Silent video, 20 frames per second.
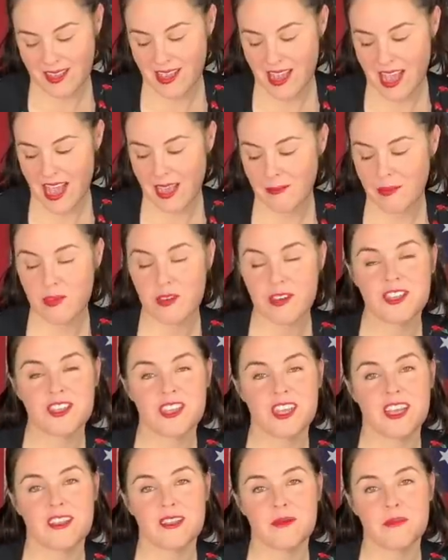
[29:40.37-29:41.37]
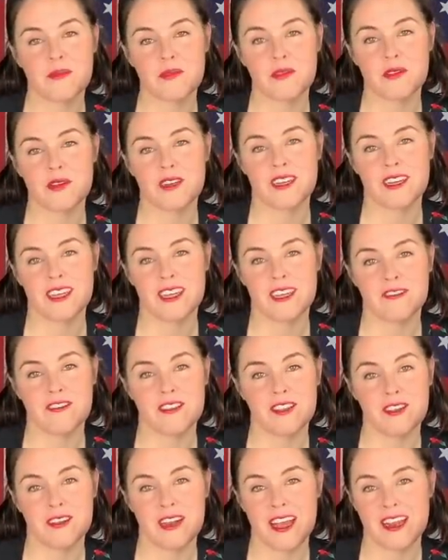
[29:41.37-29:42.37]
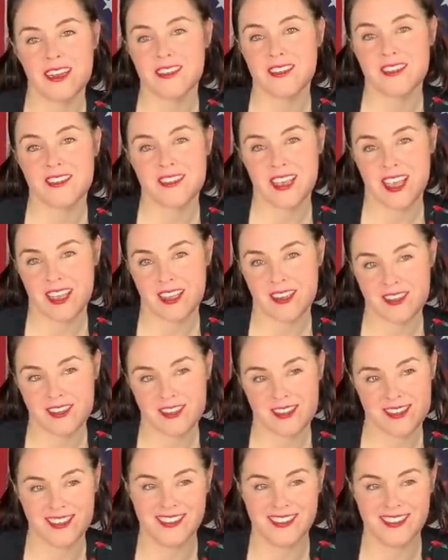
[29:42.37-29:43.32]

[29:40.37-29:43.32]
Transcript: I appreciate the prudity of the United States.